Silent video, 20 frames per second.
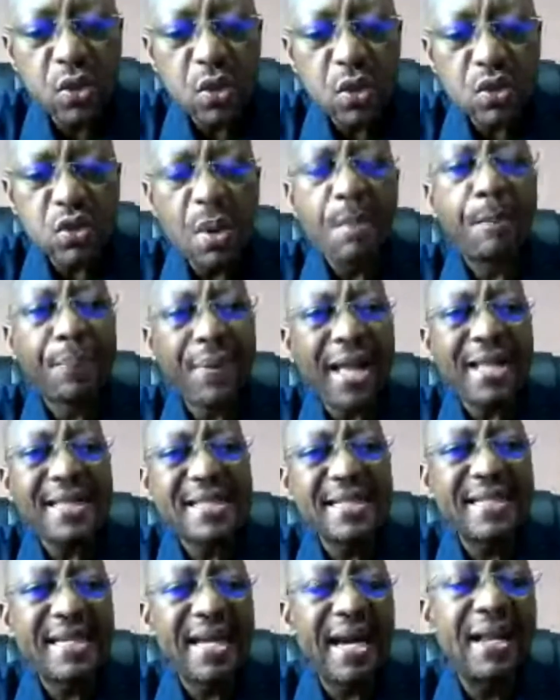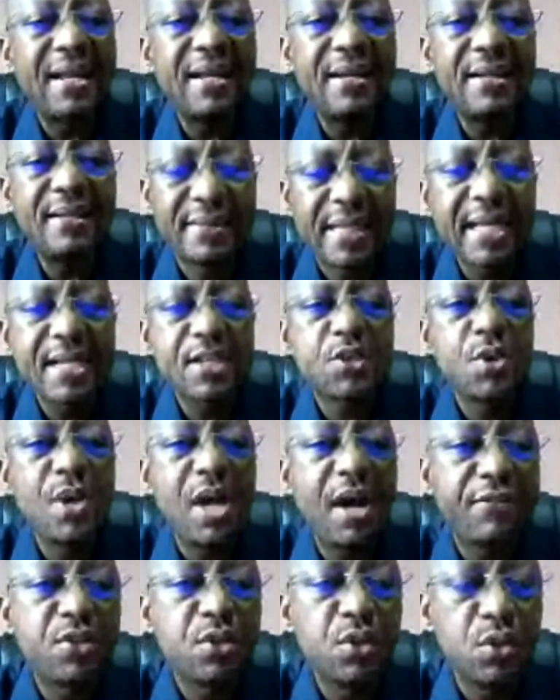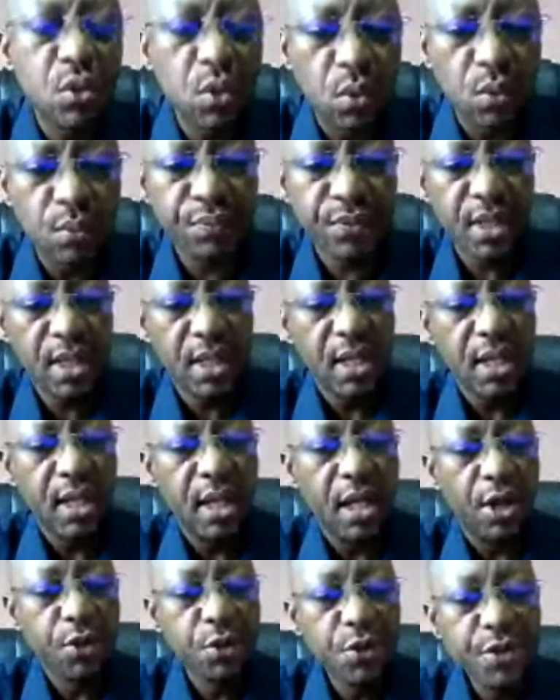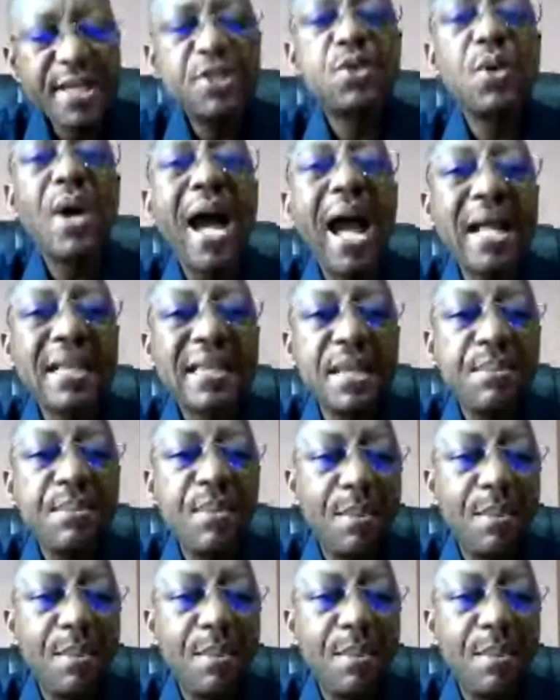also some practical things you have to do. You need to ask the